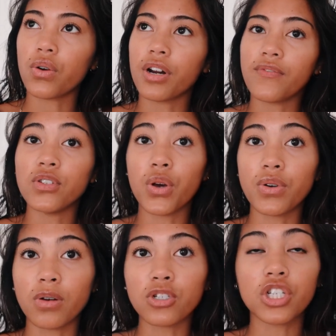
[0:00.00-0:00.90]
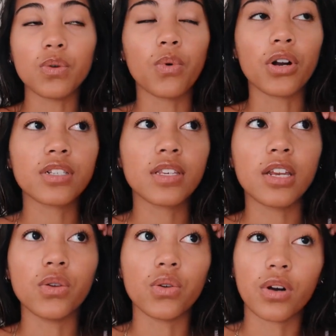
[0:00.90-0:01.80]
or if you don't know, she works
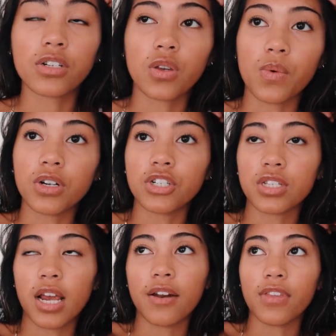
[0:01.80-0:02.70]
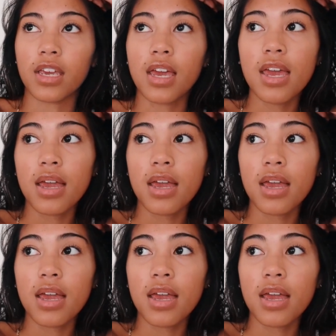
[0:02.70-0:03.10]
in New York. So we're just kind of like